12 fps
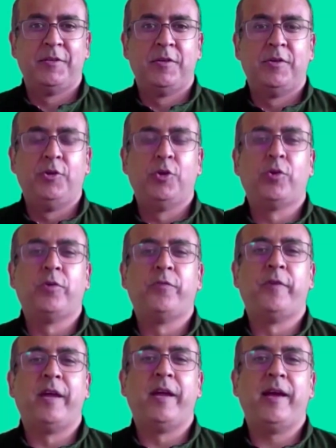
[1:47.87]
You're going to
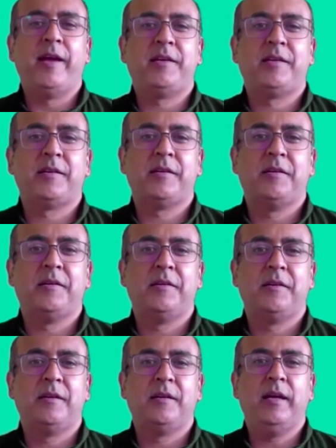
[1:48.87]
forget
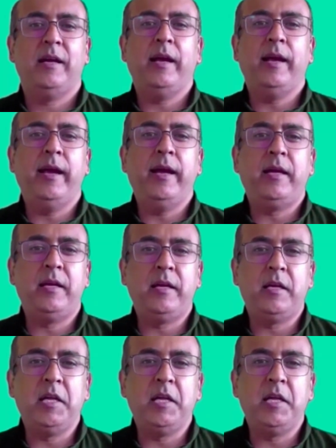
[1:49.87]
80%